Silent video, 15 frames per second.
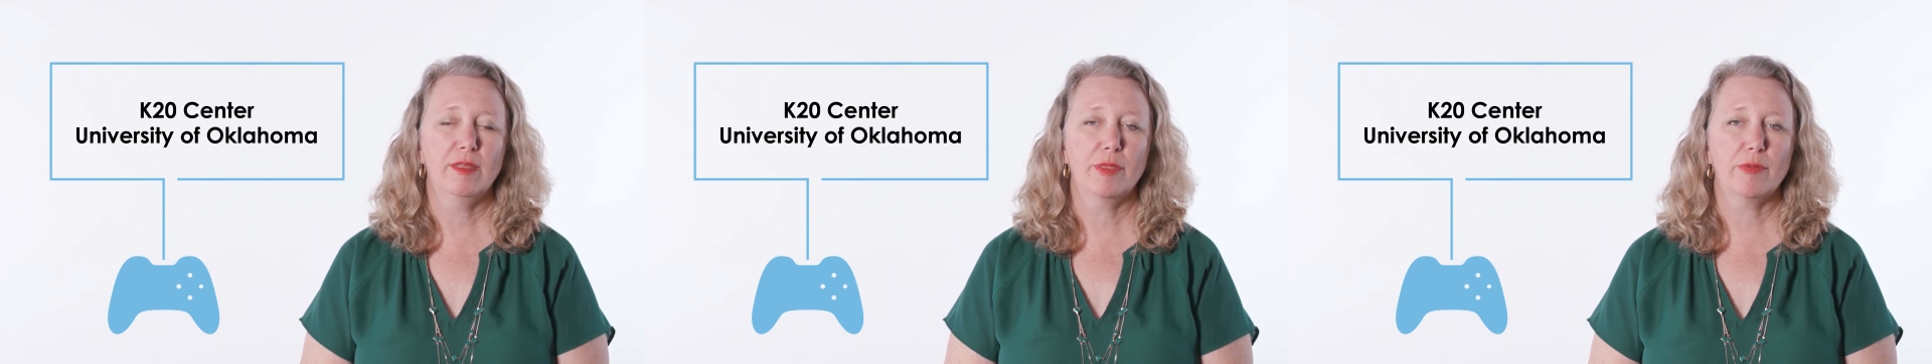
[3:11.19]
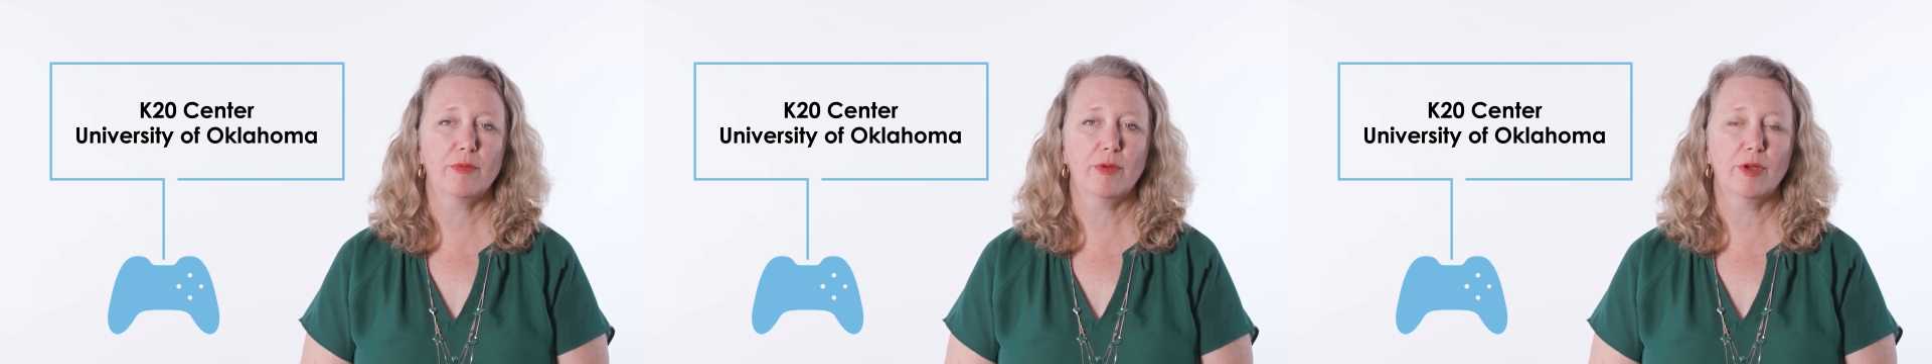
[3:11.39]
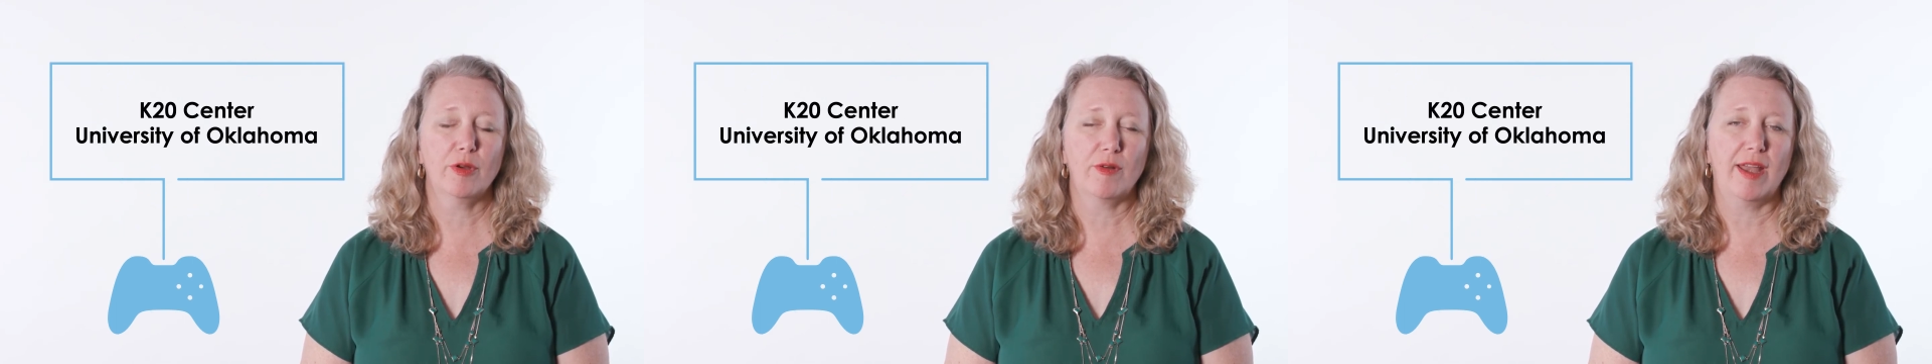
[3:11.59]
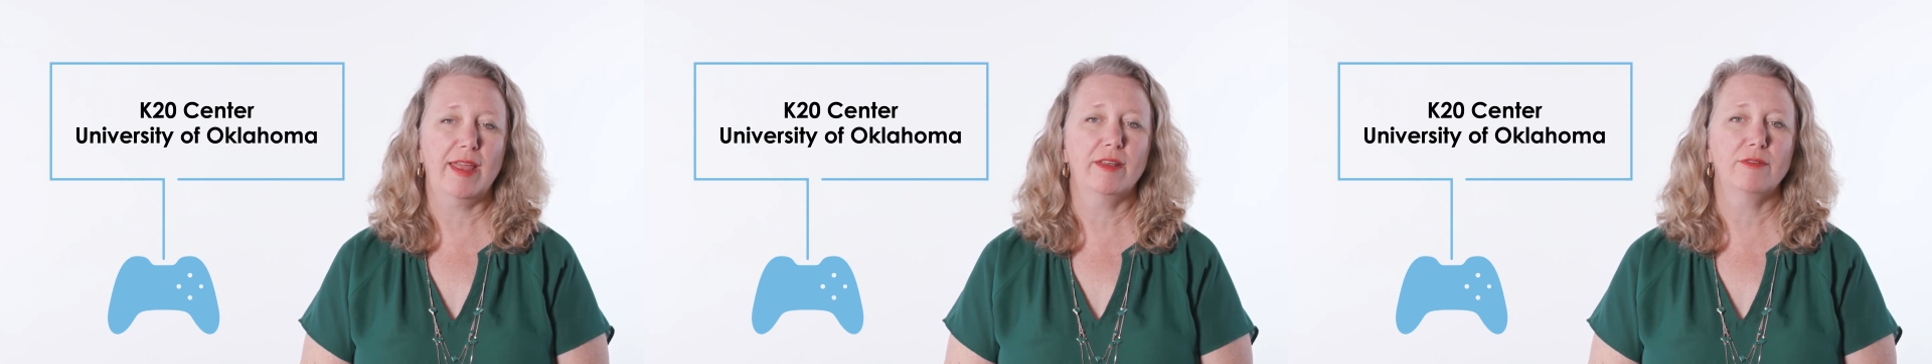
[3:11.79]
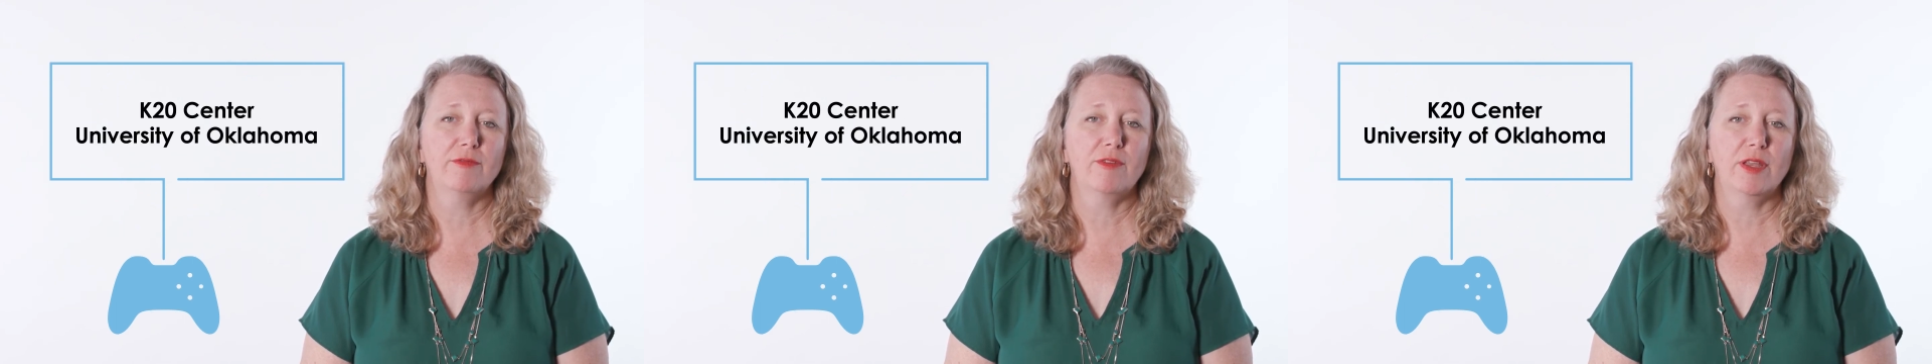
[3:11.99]
through a
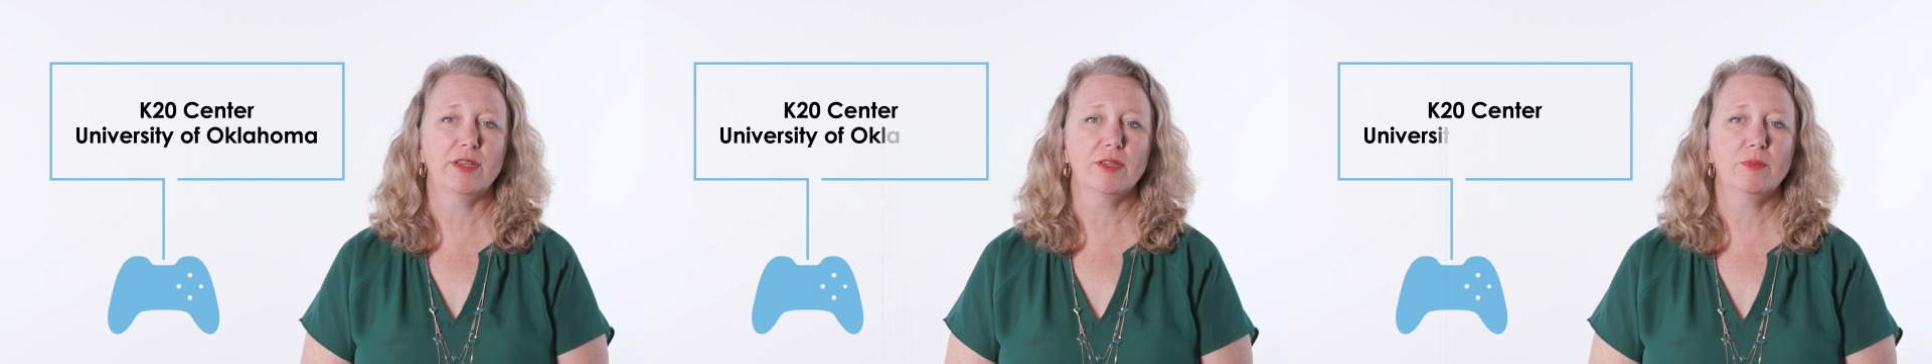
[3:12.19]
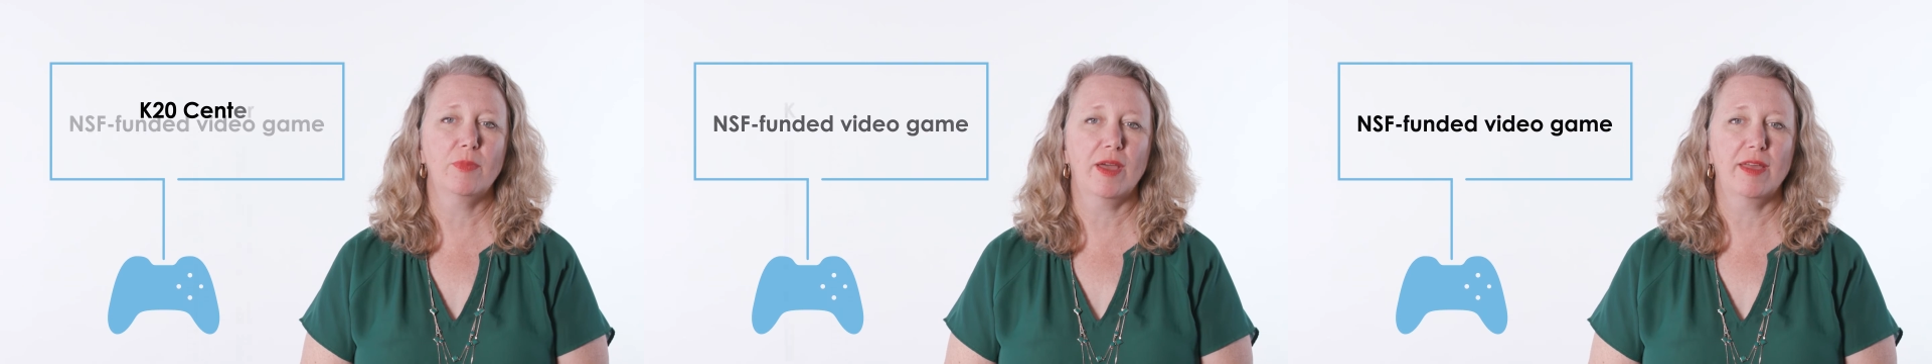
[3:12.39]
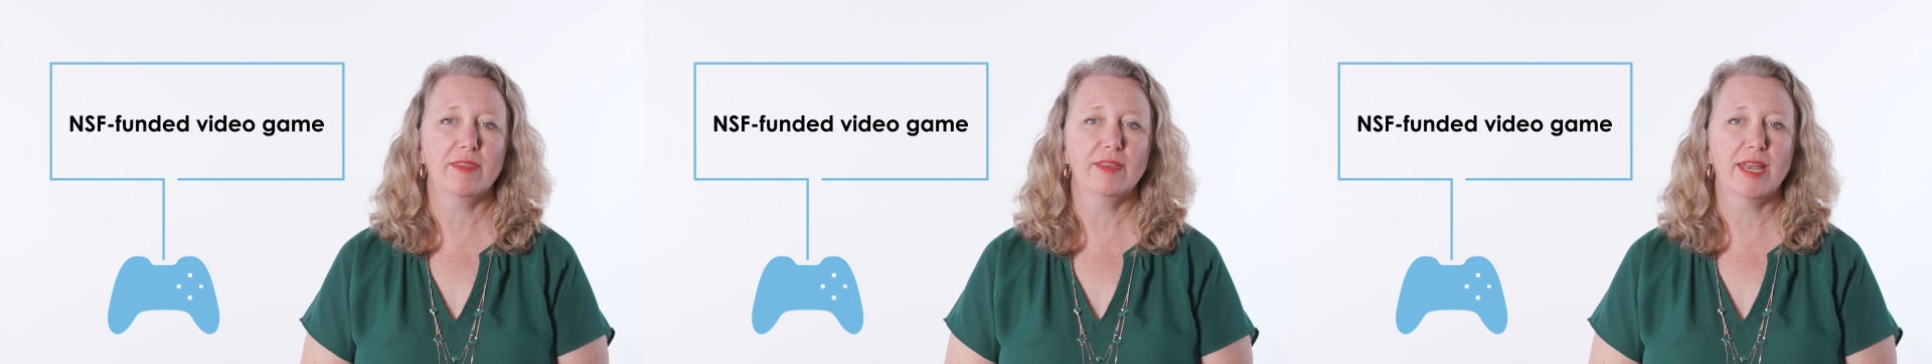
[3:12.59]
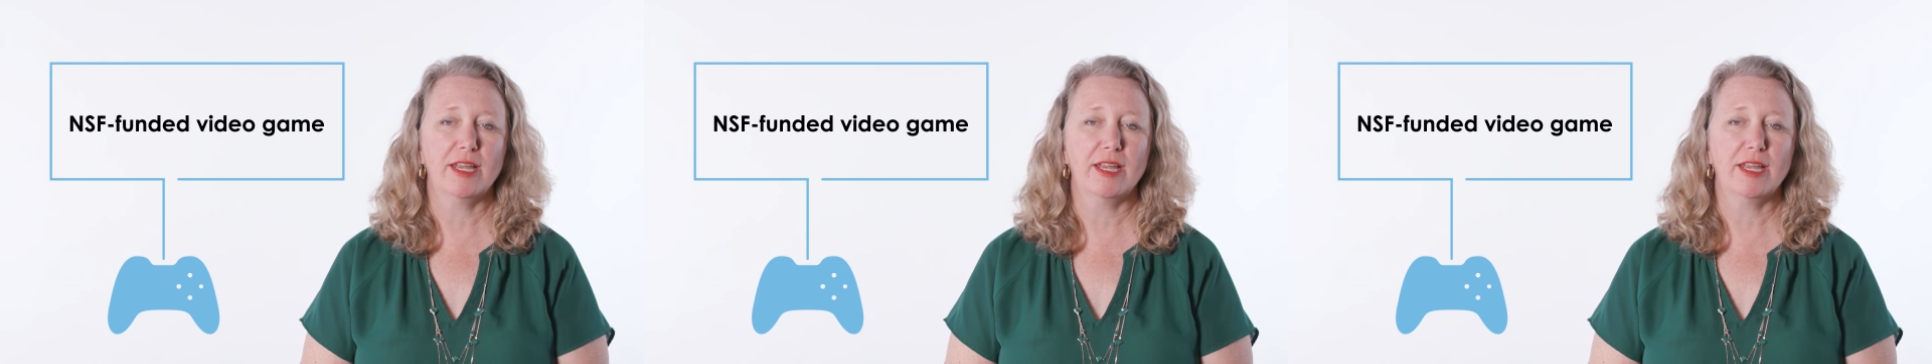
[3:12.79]
grant funded by the